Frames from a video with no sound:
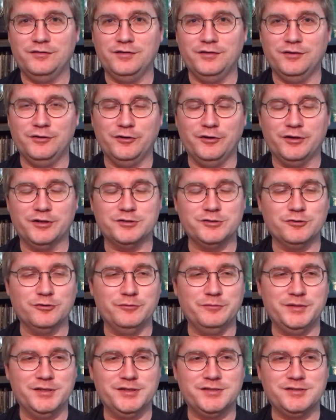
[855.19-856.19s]
The lyrics are
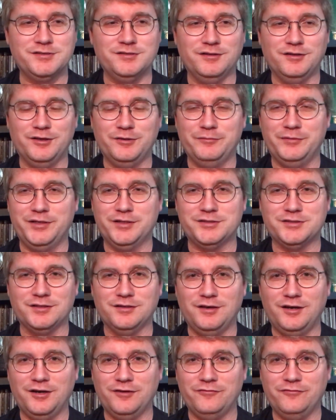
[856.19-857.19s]
a bit silly, but it's a
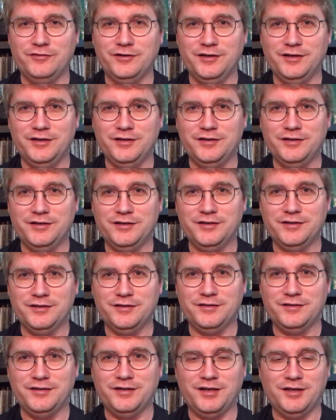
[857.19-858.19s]
lot of fun, and
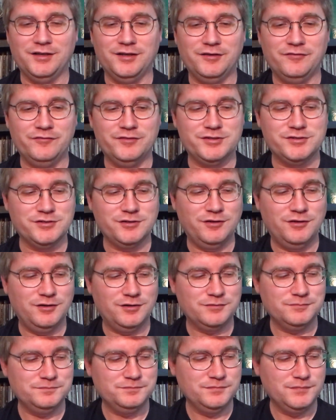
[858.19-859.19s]
I love the
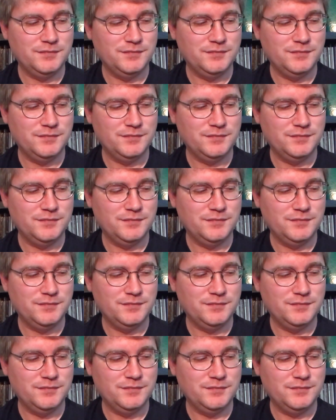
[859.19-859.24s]
song.